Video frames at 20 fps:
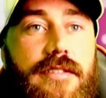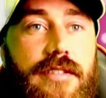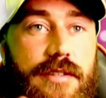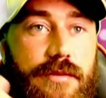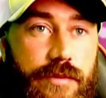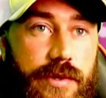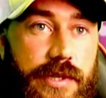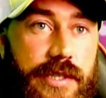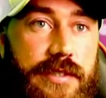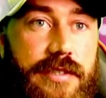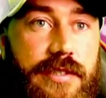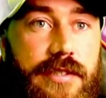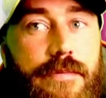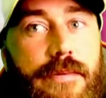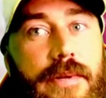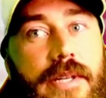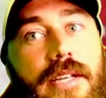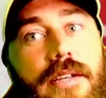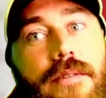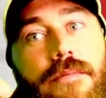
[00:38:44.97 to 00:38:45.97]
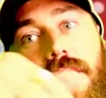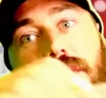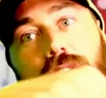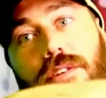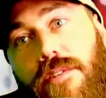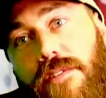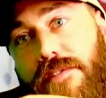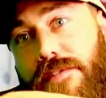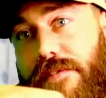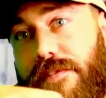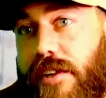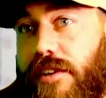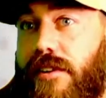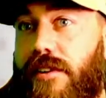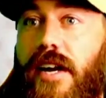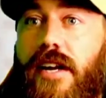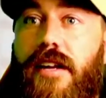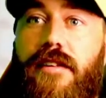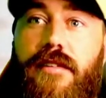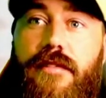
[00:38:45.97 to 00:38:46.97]
The wheels are spinning, and we do a figure
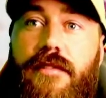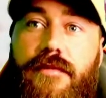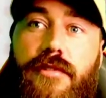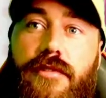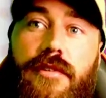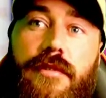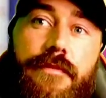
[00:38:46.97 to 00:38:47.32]
8 for them.